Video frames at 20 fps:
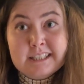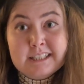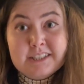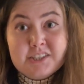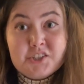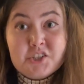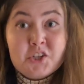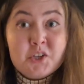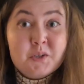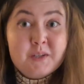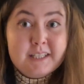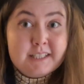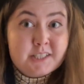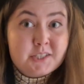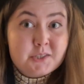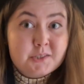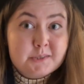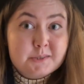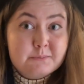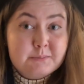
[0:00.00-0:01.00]
than too
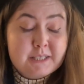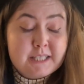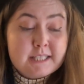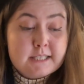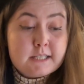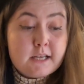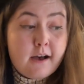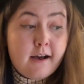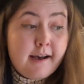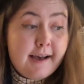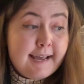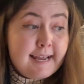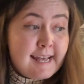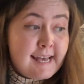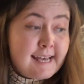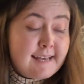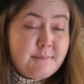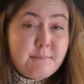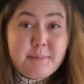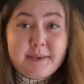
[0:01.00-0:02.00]
little because I
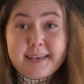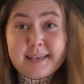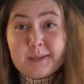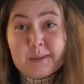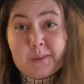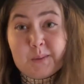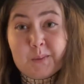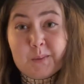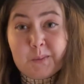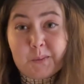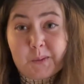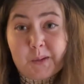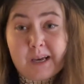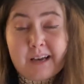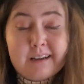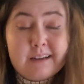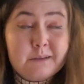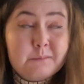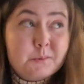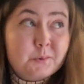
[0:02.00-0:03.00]
hate being cold
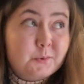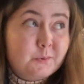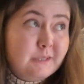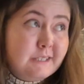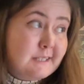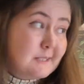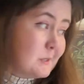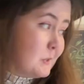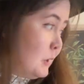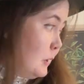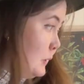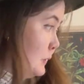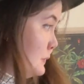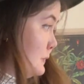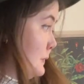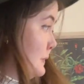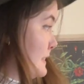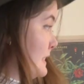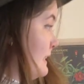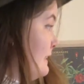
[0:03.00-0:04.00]
and I'm always
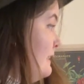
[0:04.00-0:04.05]
cold.